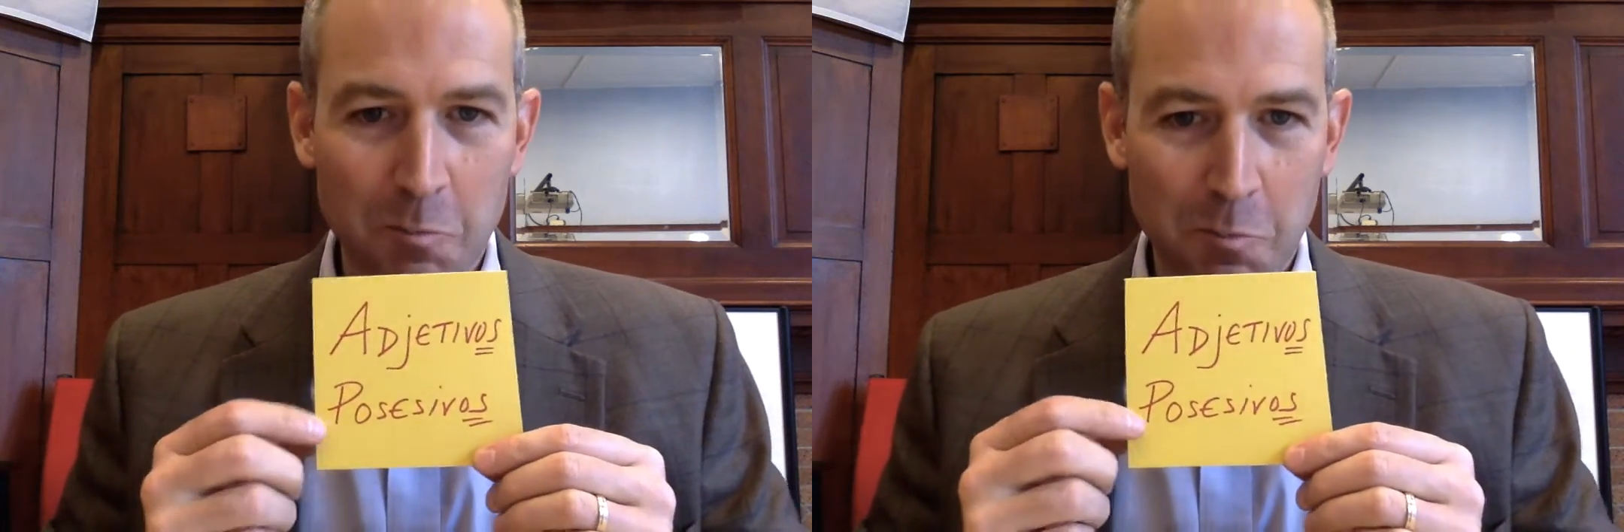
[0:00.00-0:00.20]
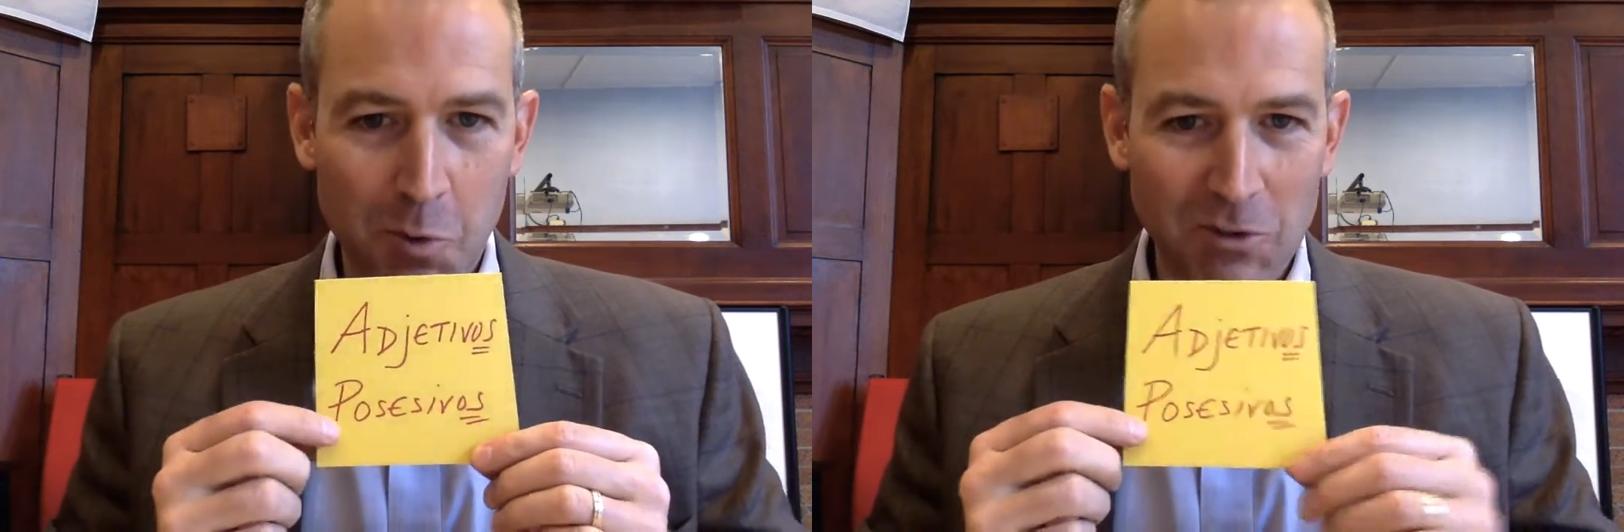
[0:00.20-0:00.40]

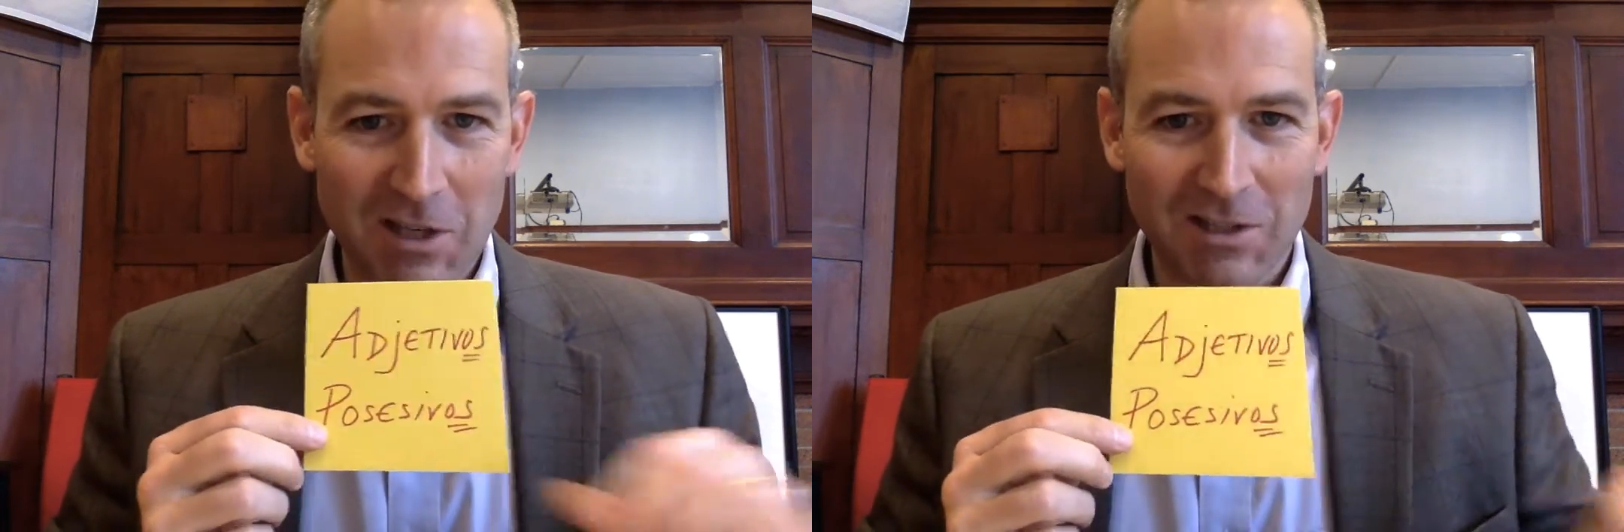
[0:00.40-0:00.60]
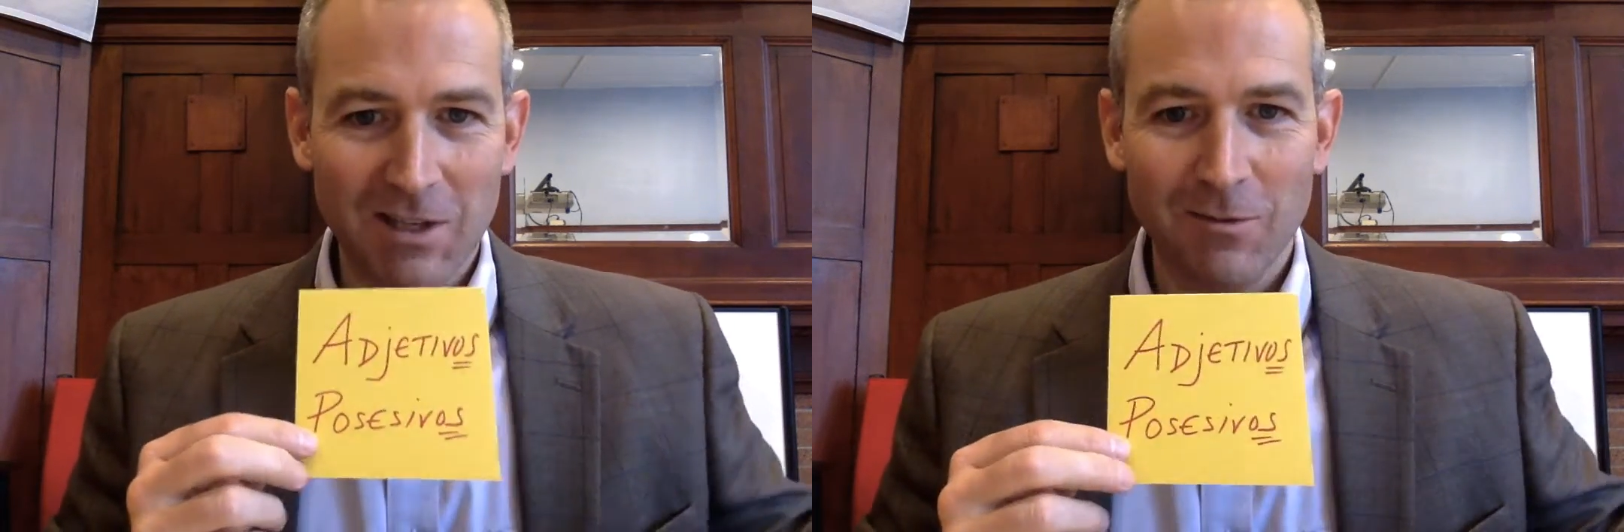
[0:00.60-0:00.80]

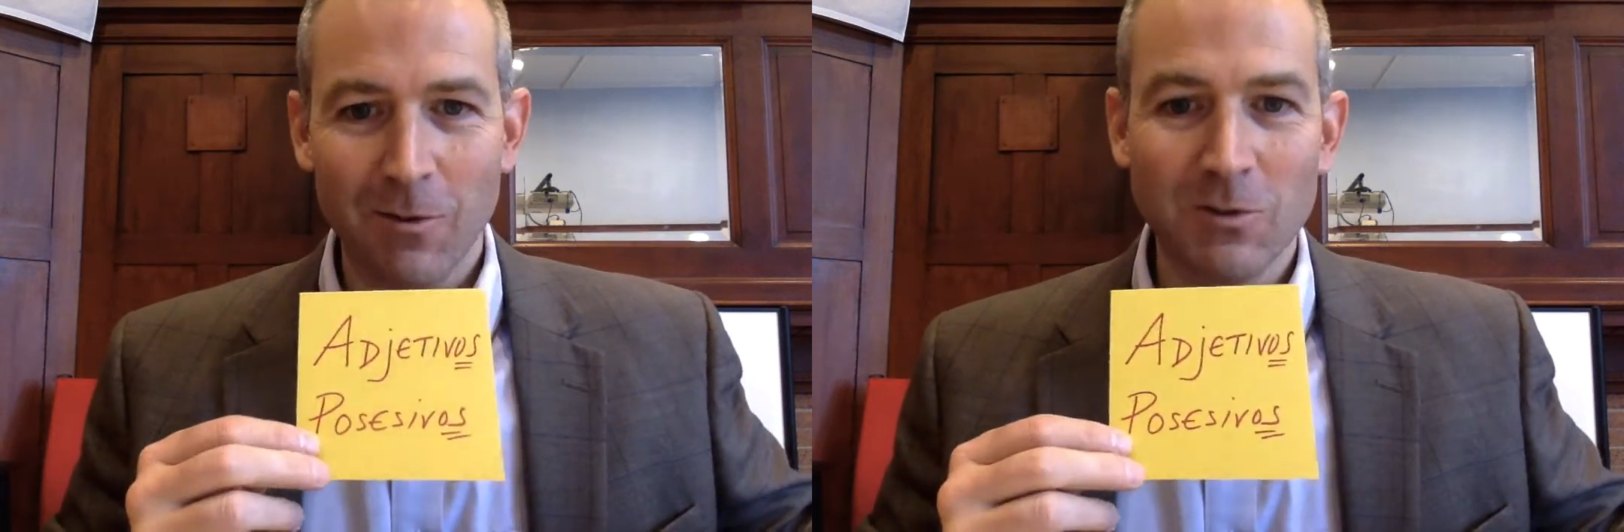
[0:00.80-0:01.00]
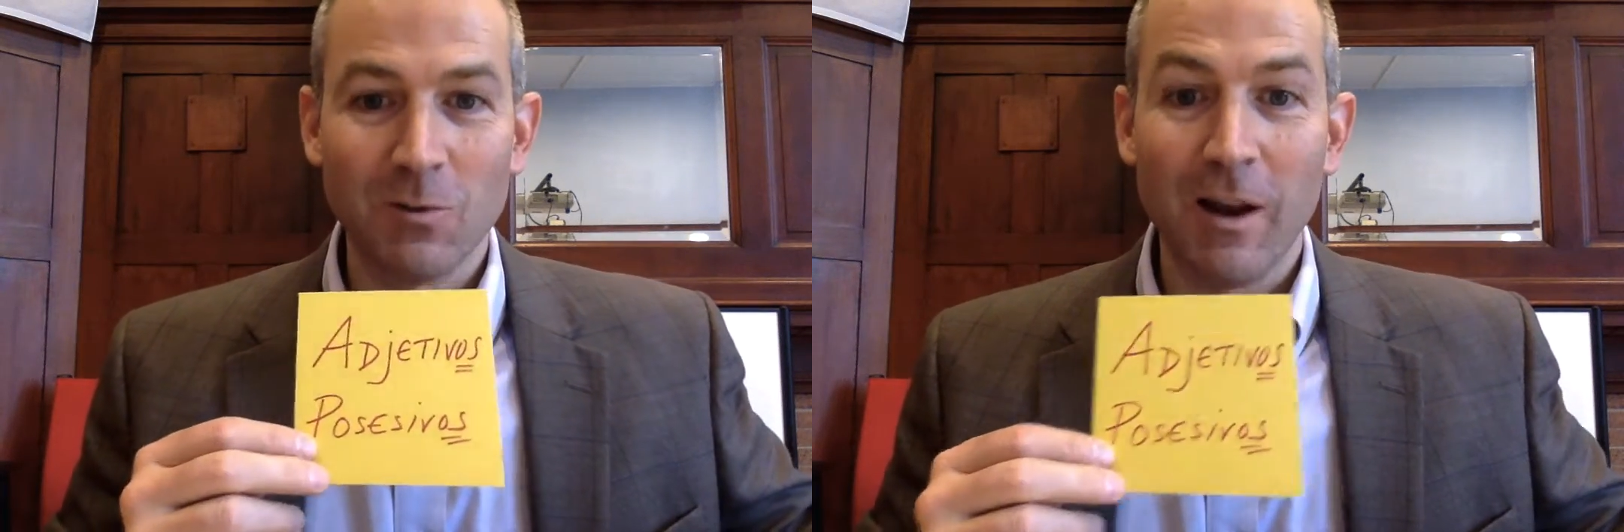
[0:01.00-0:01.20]

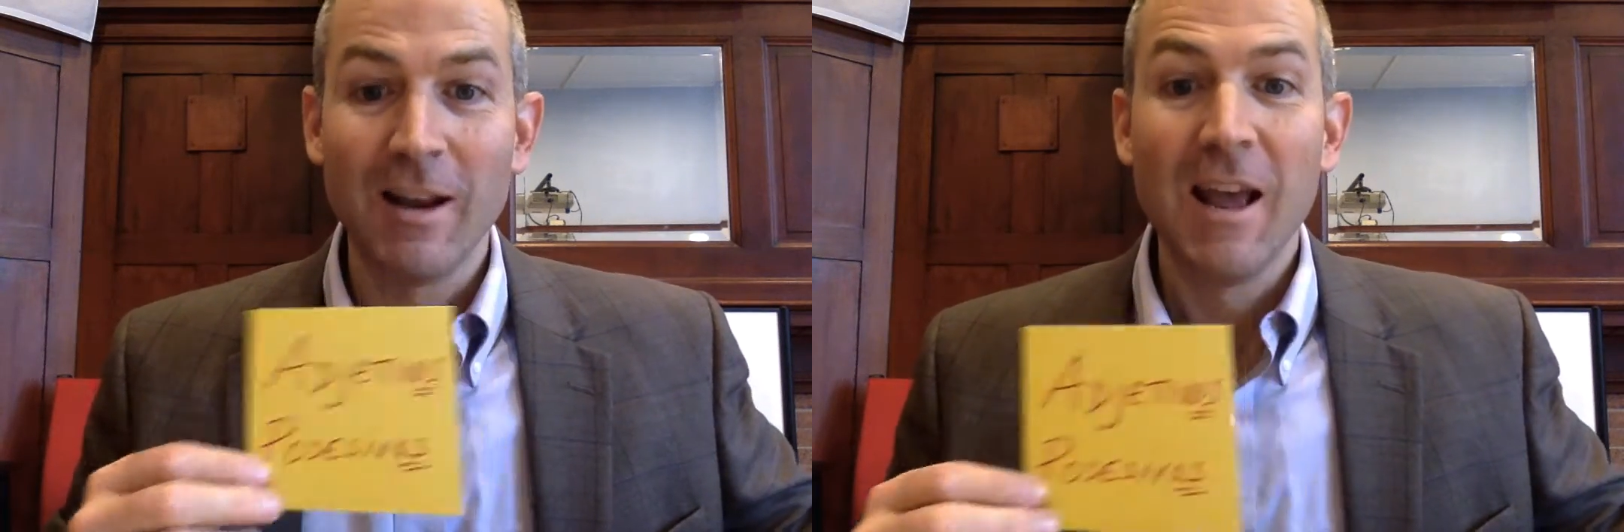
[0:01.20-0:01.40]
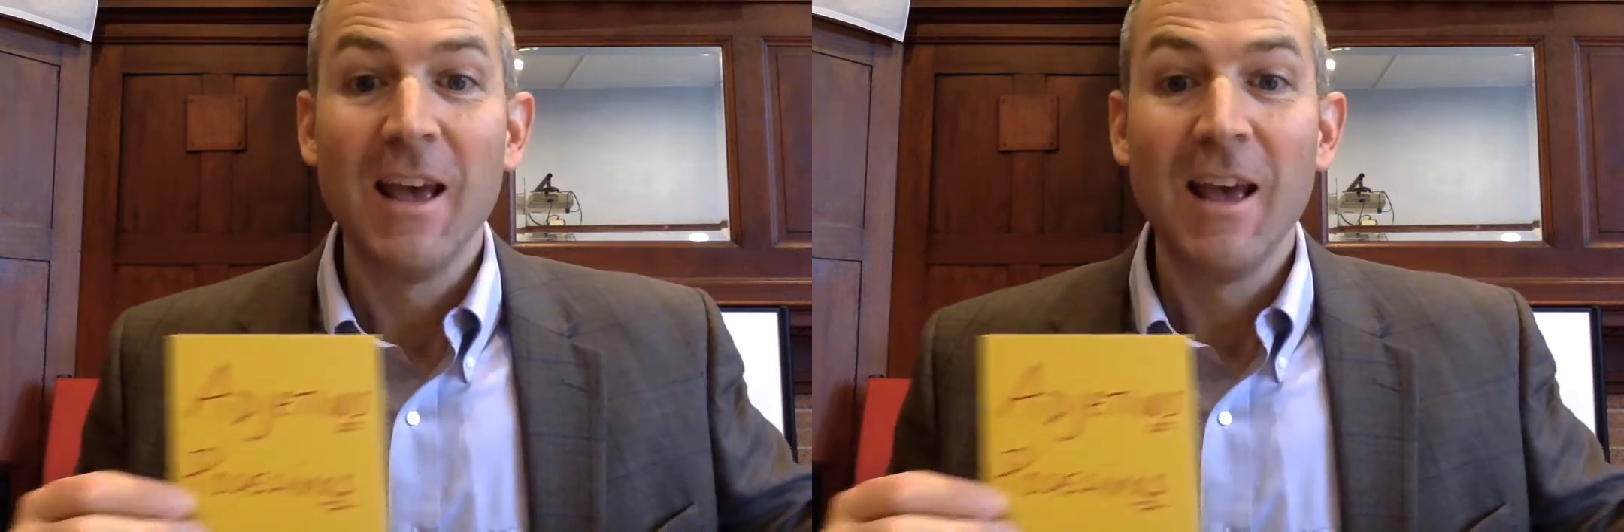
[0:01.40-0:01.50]
posesivos, right?